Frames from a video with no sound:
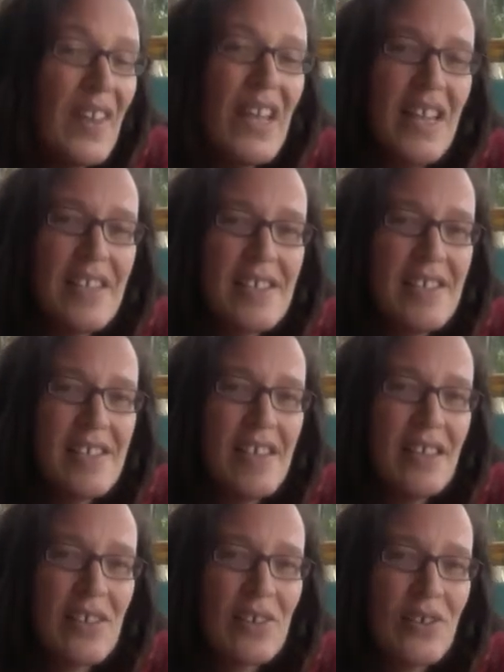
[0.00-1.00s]
it's in South
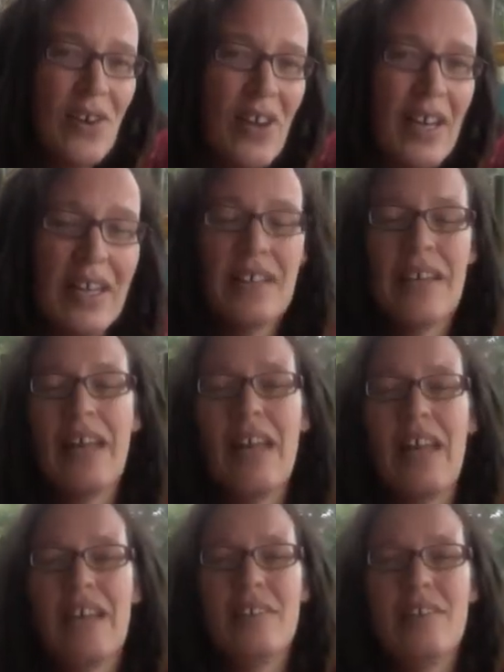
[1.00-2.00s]
Australia,
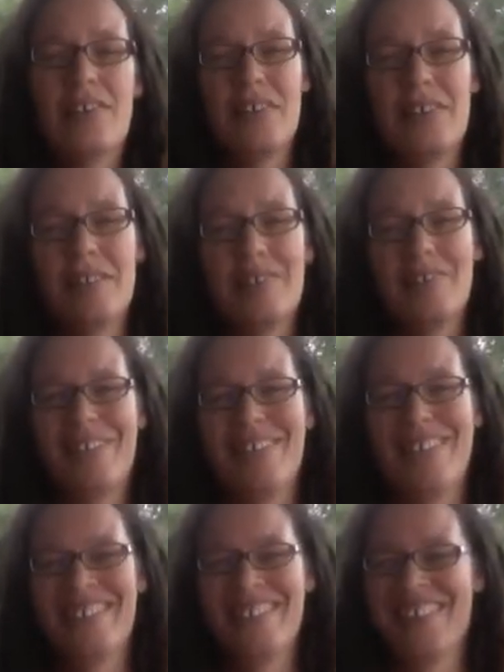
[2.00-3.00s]
and
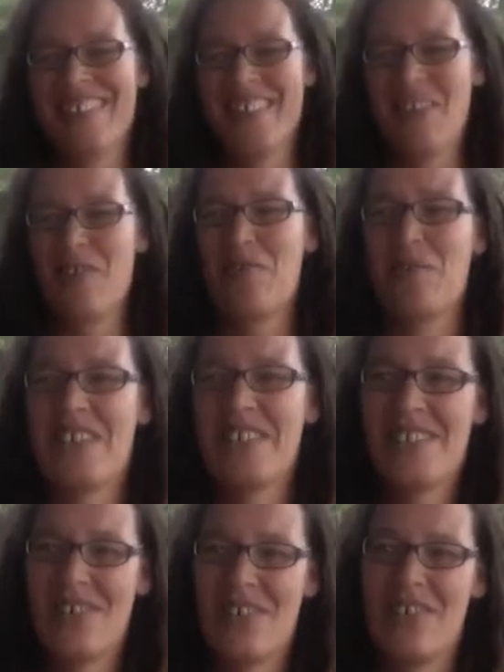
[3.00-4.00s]
we
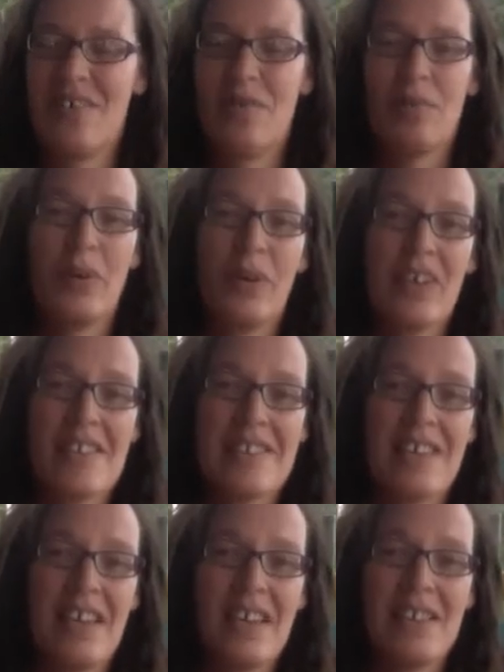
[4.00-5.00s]
decided we were going to
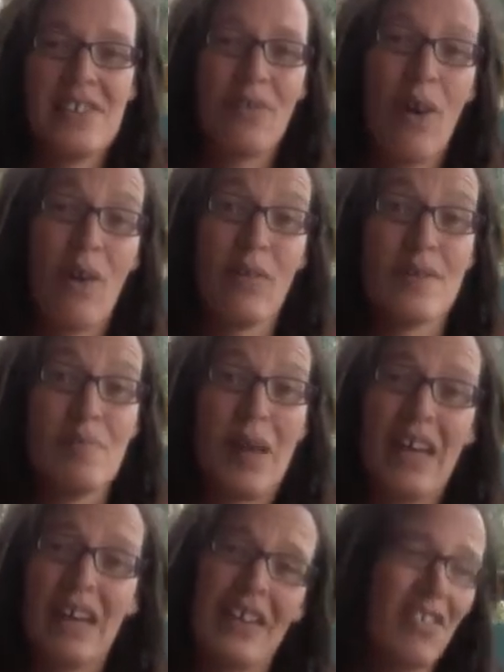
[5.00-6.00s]
start this growers
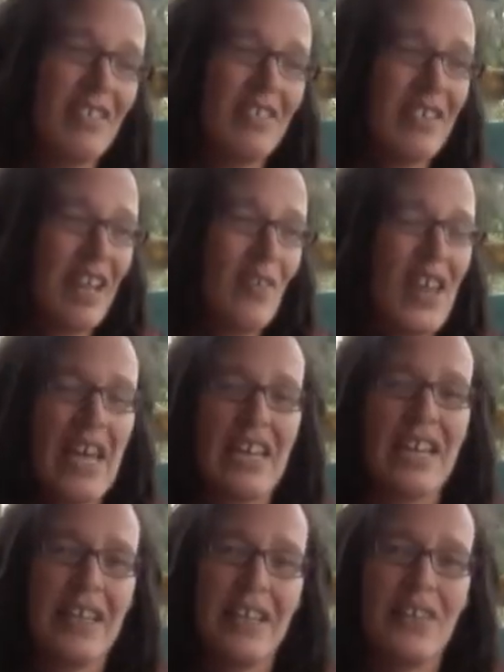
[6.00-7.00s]
market. I'd never had
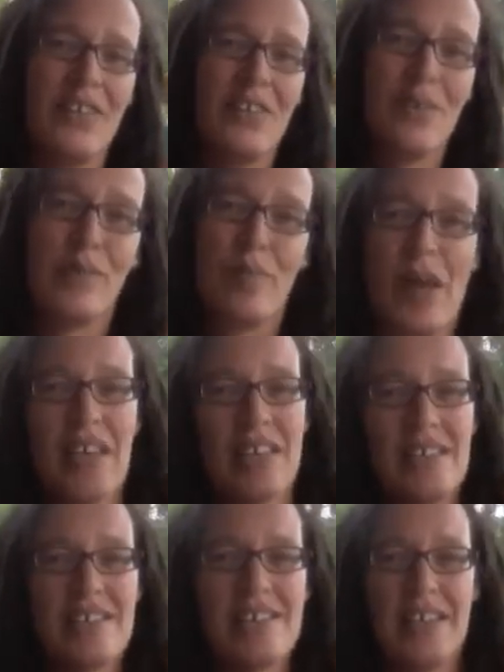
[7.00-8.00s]
anything to do with
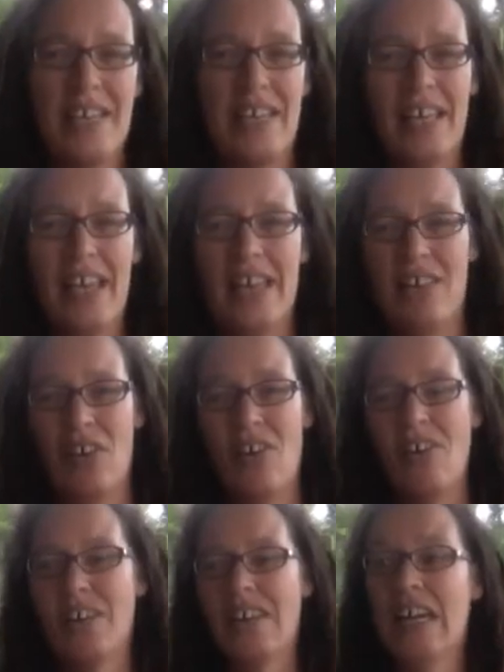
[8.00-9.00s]
markets, and he hadn't
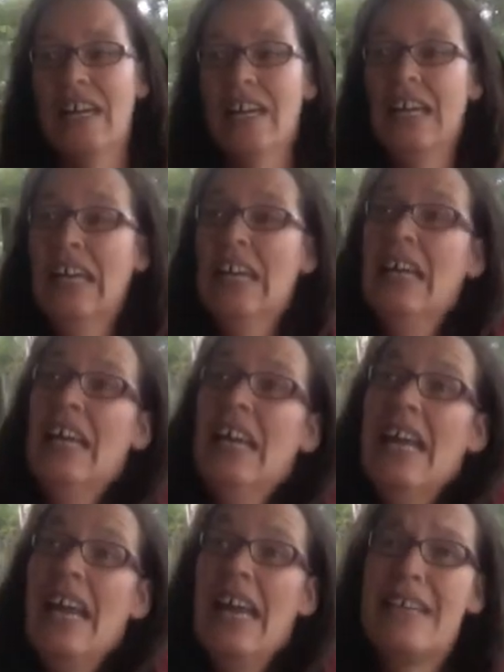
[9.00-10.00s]
either.
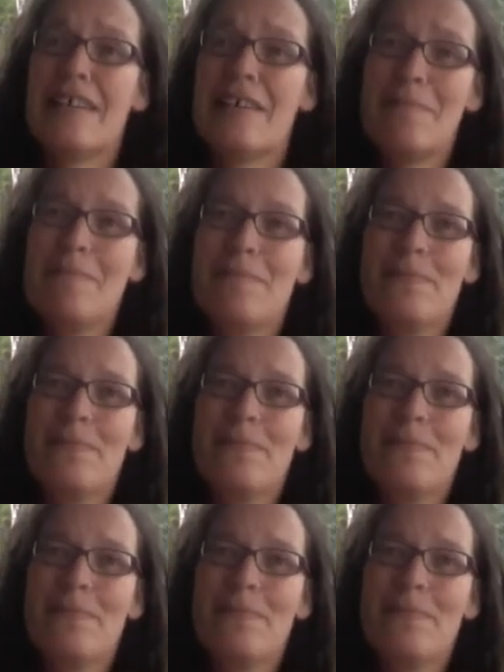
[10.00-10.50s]
And